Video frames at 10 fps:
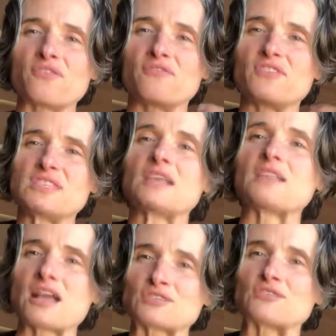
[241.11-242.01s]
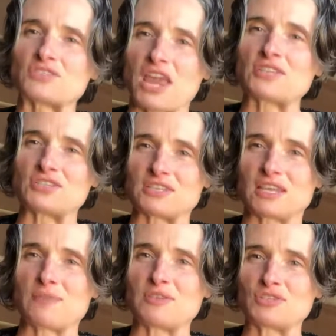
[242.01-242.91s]
the physiological changes to
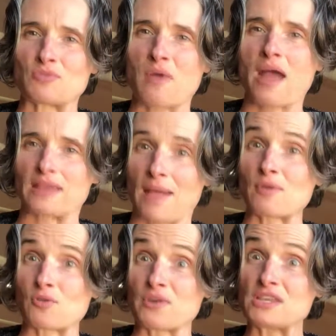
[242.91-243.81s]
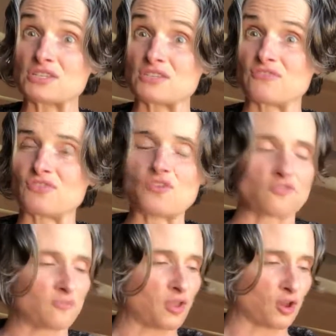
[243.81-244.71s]
come into your body. I'm gonna read just a few of
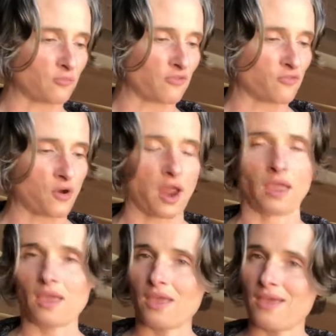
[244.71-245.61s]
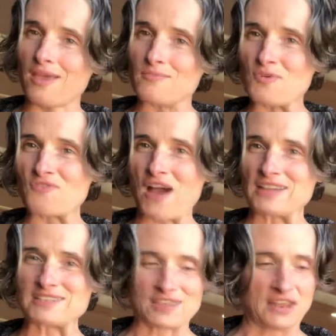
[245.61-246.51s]
them here before I move
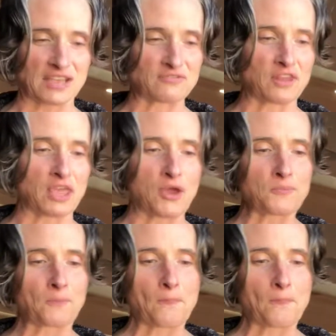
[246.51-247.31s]
on to the next video.